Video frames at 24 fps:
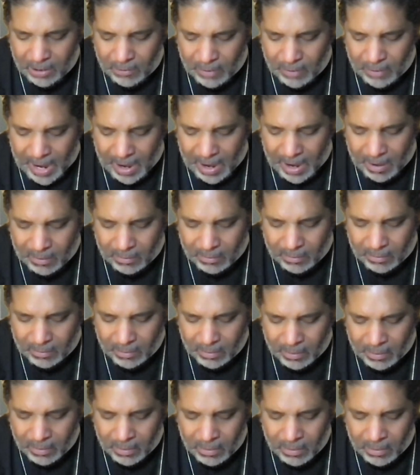ground
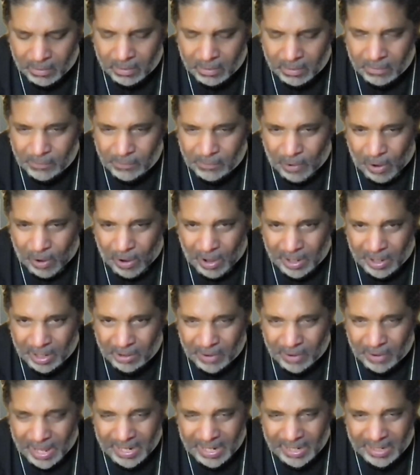for
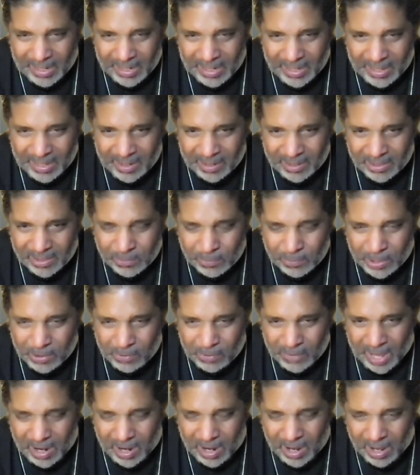autocratic leaders. When you
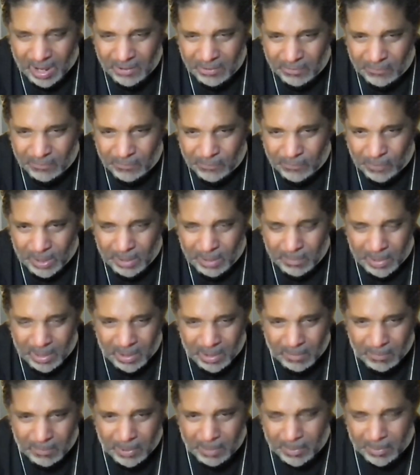got 140
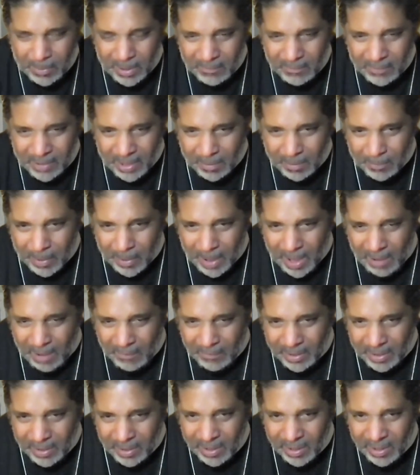million people living in
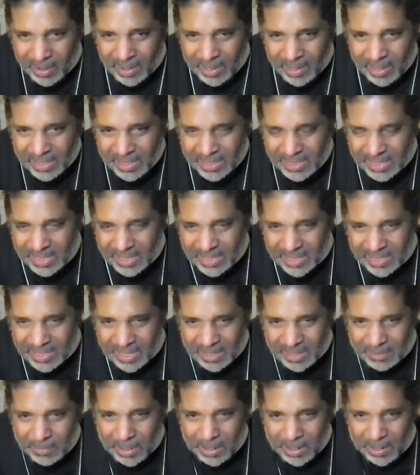poverty,
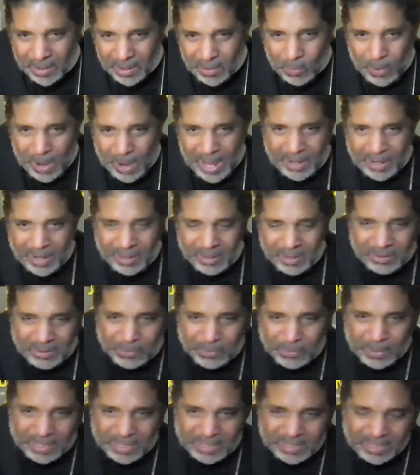66 million are white,
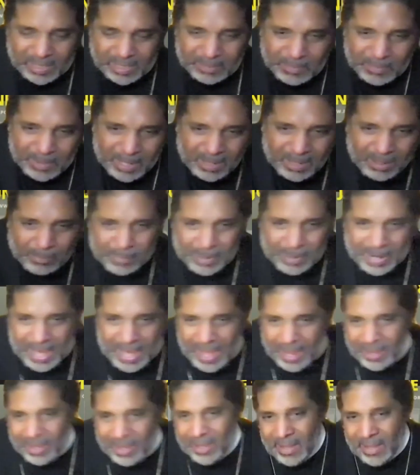26 million are
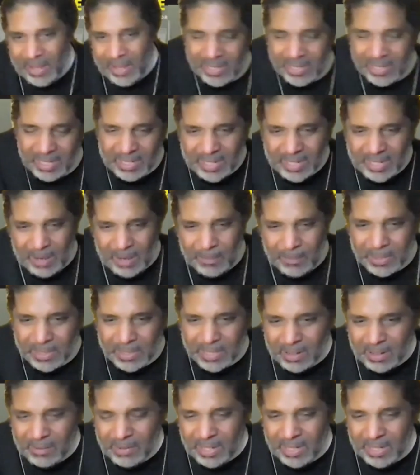black, 68%
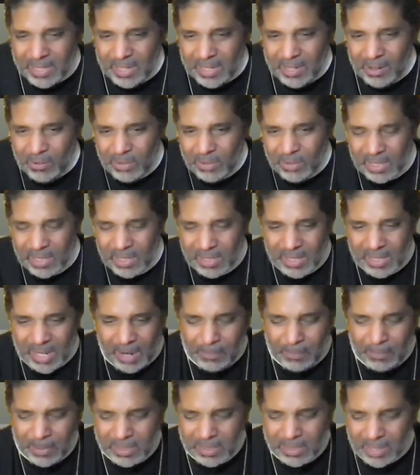are Latino,
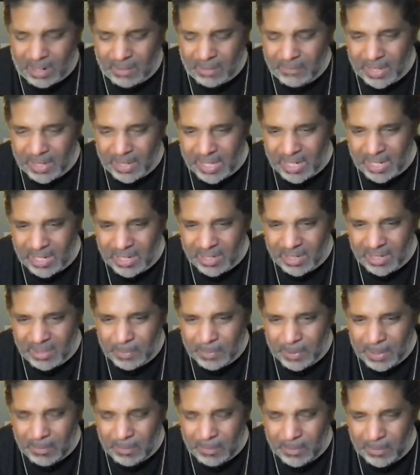68% of indigenous
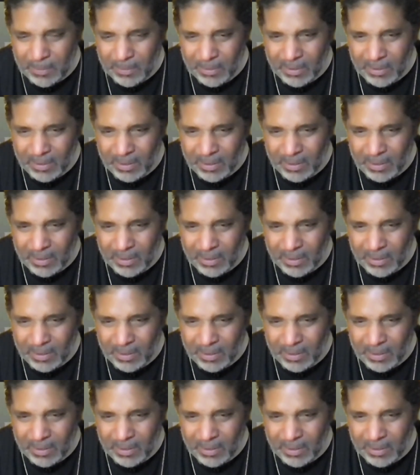people.